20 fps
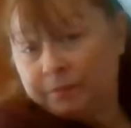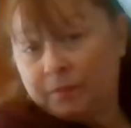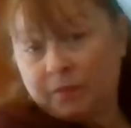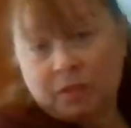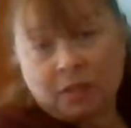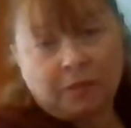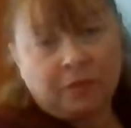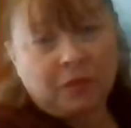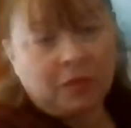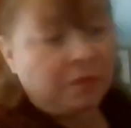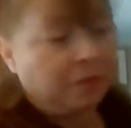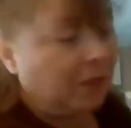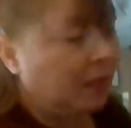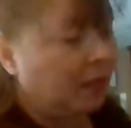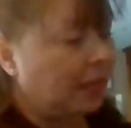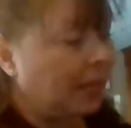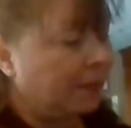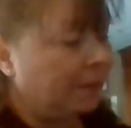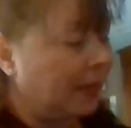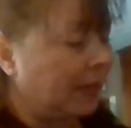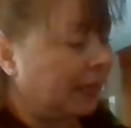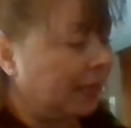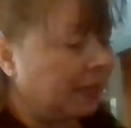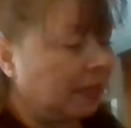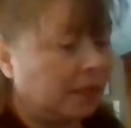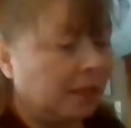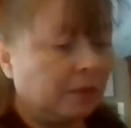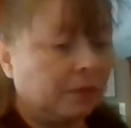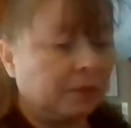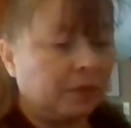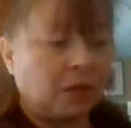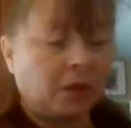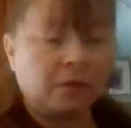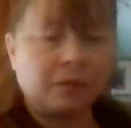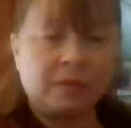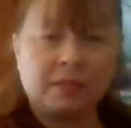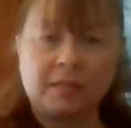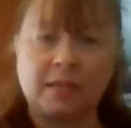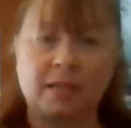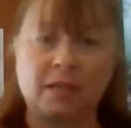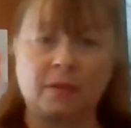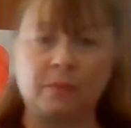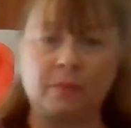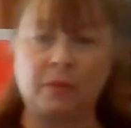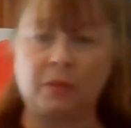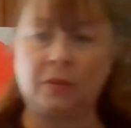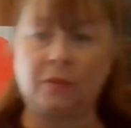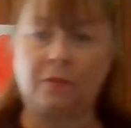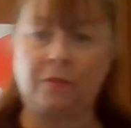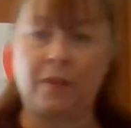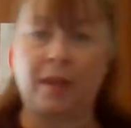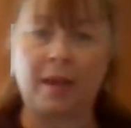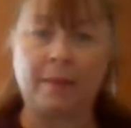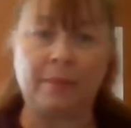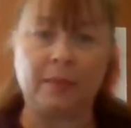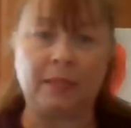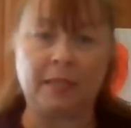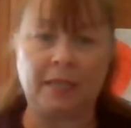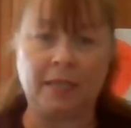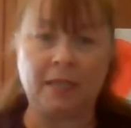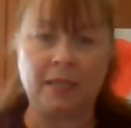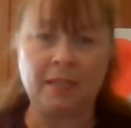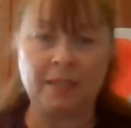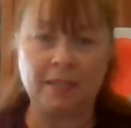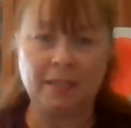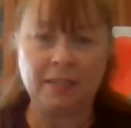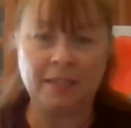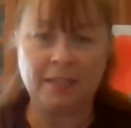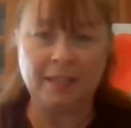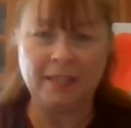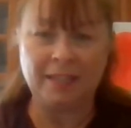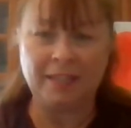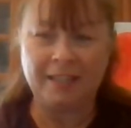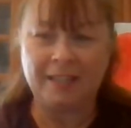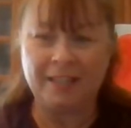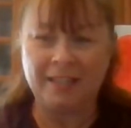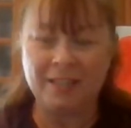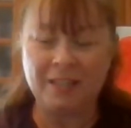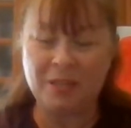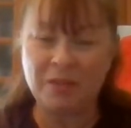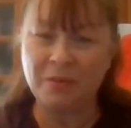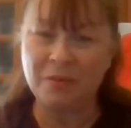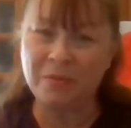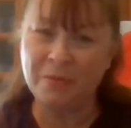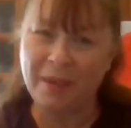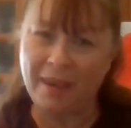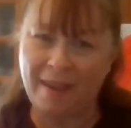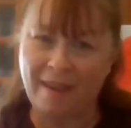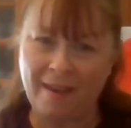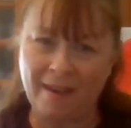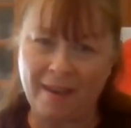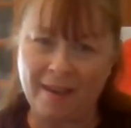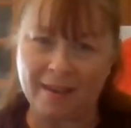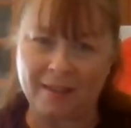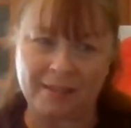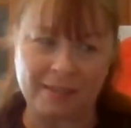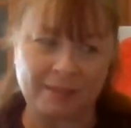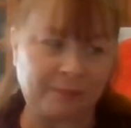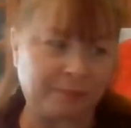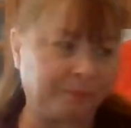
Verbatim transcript: So if you feel like making a little toast later with your family, you can.